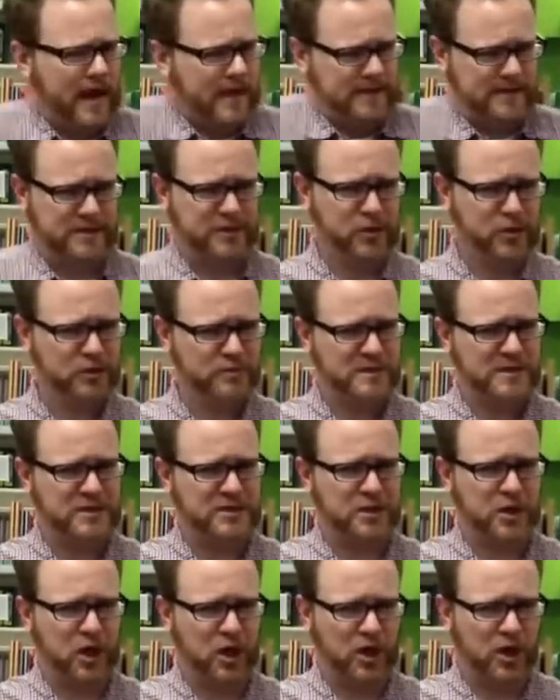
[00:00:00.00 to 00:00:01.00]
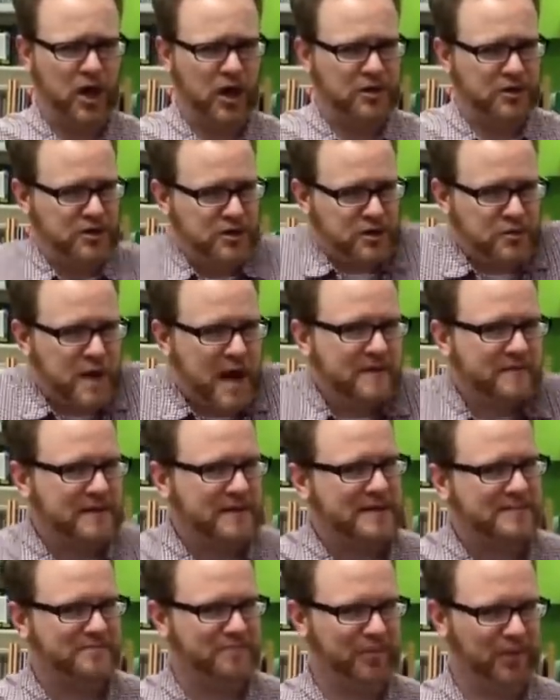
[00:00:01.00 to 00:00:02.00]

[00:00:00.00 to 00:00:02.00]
Excuse me, sir. Do you have any